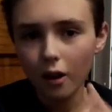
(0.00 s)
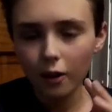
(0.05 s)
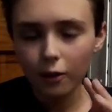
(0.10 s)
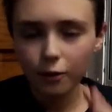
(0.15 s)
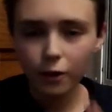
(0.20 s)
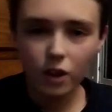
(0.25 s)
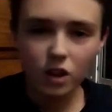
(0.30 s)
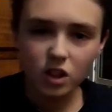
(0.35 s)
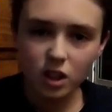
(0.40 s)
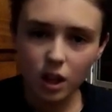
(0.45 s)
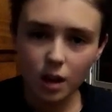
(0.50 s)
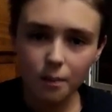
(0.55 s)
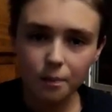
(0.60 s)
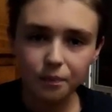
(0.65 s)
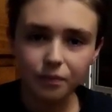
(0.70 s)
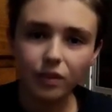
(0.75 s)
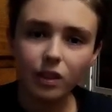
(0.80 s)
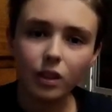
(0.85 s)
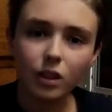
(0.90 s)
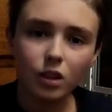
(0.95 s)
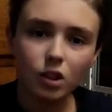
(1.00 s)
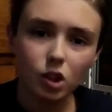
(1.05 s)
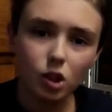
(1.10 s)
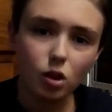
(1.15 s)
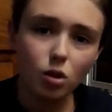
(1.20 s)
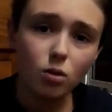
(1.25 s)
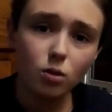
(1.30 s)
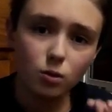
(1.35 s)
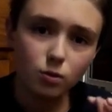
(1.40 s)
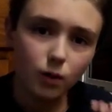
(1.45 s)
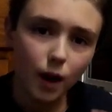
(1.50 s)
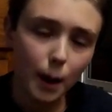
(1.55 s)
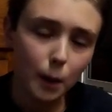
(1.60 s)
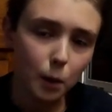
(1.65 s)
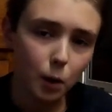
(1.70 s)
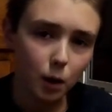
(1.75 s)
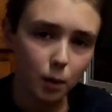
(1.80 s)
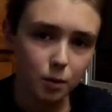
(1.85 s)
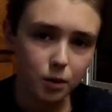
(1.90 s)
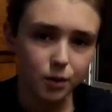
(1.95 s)
First tip, use red
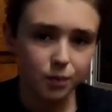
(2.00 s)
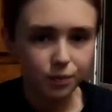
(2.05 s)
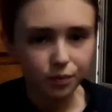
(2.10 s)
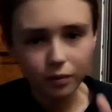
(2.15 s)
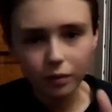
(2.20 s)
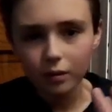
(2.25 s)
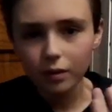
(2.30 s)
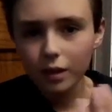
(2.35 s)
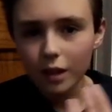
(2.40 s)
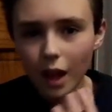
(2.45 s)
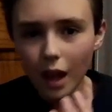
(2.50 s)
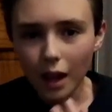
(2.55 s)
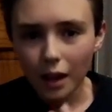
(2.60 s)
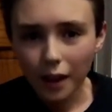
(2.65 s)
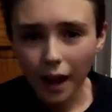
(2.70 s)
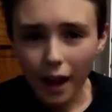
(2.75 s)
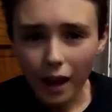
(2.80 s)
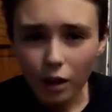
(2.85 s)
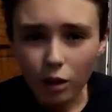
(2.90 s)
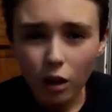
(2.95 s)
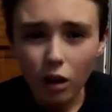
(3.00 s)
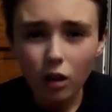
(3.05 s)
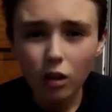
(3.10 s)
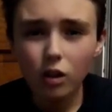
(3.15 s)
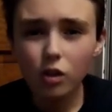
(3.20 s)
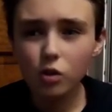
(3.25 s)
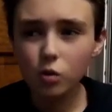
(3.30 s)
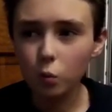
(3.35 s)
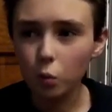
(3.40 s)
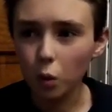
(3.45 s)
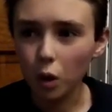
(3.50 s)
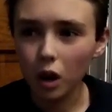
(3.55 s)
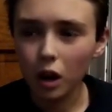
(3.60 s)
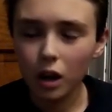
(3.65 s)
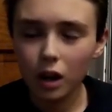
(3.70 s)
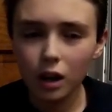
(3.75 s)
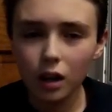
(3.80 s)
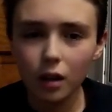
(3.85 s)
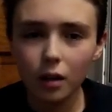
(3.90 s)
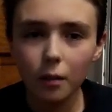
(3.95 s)
worms. Night crawlers
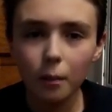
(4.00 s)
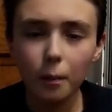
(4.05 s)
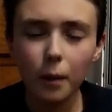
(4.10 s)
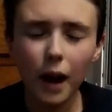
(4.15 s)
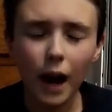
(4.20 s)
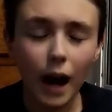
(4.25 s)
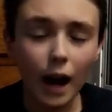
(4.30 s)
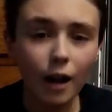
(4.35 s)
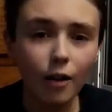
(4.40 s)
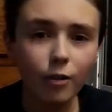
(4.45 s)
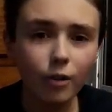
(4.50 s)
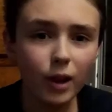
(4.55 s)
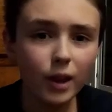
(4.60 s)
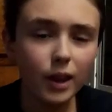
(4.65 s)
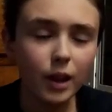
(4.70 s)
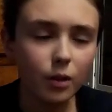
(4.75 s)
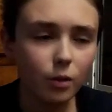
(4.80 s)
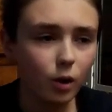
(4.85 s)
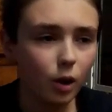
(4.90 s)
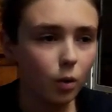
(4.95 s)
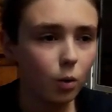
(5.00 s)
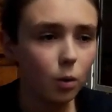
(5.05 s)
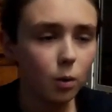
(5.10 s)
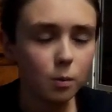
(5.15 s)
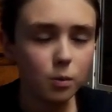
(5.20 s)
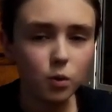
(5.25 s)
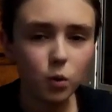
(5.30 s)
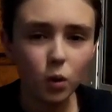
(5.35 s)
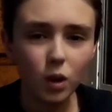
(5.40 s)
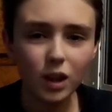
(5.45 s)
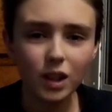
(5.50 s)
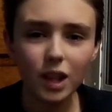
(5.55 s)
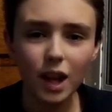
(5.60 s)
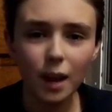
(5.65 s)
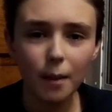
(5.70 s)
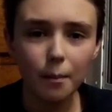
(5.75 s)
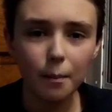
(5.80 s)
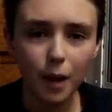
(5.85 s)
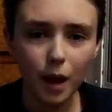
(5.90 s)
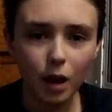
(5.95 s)
work, but I find that red worms work a
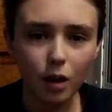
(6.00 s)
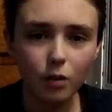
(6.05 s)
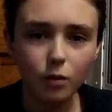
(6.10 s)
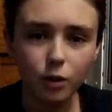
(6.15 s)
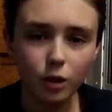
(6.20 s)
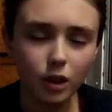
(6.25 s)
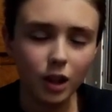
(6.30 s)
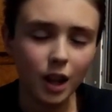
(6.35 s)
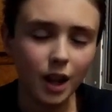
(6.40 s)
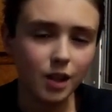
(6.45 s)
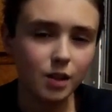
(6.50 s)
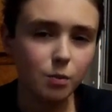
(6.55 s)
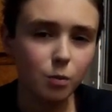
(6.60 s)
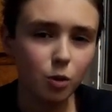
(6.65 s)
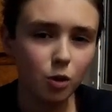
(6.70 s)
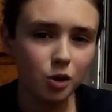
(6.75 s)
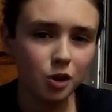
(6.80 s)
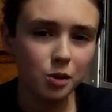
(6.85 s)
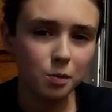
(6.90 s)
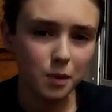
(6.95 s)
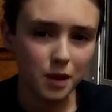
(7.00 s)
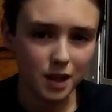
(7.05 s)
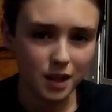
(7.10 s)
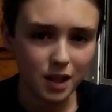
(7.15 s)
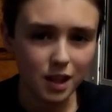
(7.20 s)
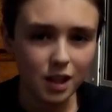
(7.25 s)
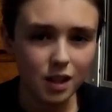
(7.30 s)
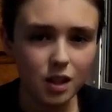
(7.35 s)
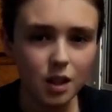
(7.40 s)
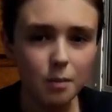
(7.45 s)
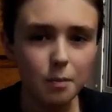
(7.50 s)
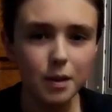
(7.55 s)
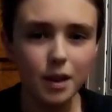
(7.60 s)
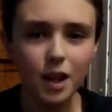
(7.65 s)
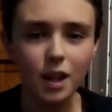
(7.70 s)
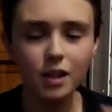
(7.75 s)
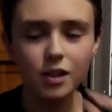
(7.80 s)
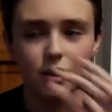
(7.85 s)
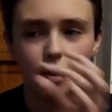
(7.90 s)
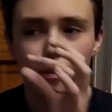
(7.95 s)
lot better for lots more species
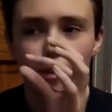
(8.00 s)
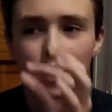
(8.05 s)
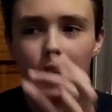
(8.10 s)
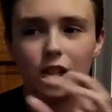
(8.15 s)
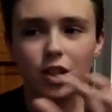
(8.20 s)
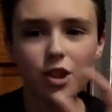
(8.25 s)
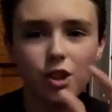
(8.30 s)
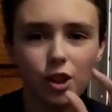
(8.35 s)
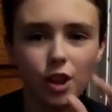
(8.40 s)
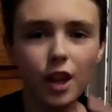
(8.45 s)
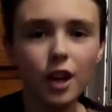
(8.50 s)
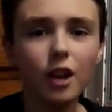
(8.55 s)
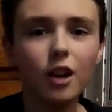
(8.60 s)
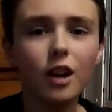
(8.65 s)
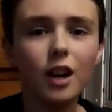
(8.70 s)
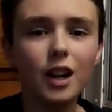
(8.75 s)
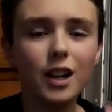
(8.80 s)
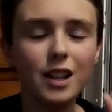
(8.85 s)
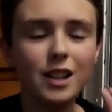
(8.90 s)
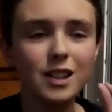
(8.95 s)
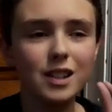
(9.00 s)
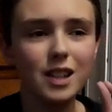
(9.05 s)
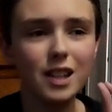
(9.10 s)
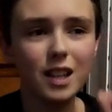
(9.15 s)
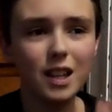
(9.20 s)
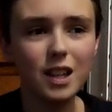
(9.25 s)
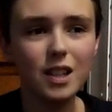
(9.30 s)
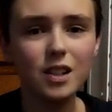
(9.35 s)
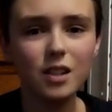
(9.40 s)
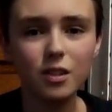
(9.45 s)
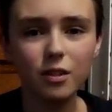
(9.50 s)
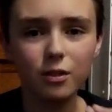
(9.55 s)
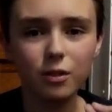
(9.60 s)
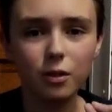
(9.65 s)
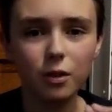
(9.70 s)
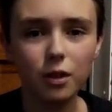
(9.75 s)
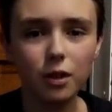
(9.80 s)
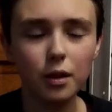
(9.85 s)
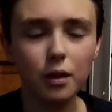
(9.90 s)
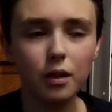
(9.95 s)
because they're much thinner and it's easier
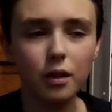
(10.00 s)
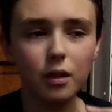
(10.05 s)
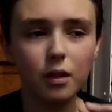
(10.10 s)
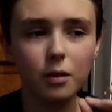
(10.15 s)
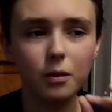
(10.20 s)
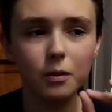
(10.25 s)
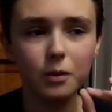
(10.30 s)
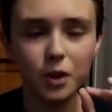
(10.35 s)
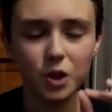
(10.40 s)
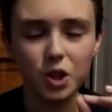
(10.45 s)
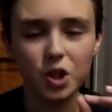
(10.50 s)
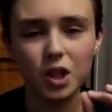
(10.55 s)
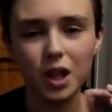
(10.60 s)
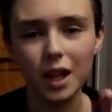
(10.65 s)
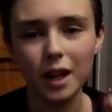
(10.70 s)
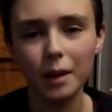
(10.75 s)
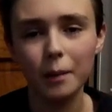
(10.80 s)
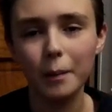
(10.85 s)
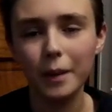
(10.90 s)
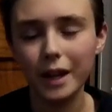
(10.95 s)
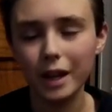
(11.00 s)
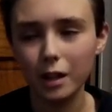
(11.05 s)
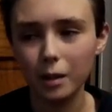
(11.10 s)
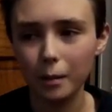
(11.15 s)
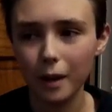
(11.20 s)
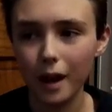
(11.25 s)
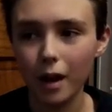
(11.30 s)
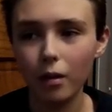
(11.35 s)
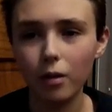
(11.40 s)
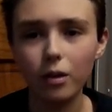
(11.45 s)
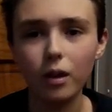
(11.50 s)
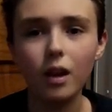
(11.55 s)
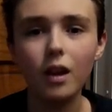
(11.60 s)
for the fish to get them in your mouth.